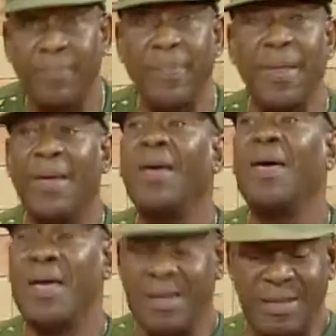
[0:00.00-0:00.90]
Of
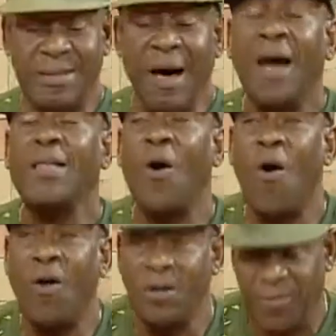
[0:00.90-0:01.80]
course. Not
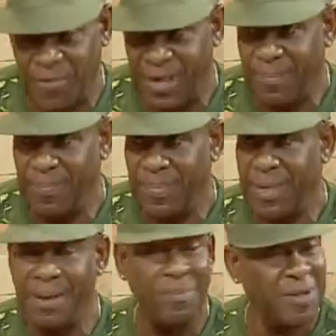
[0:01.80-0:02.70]
all of them,
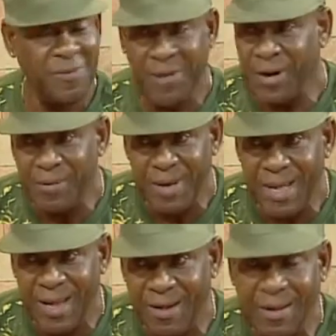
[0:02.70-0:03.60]
and I'm mm -hmm. being very
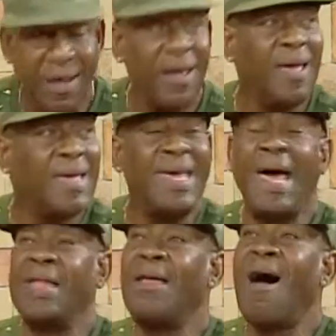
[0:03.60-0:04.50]
real here, mm -hmm.
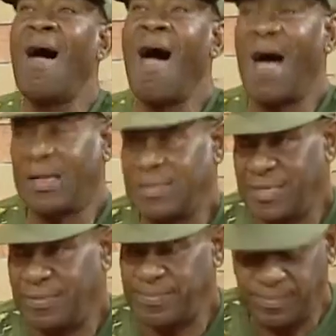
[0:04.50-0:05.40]
can
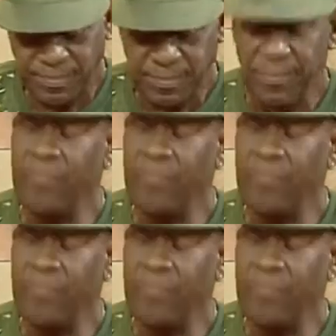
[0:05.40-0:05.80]
act. Mm -hmm.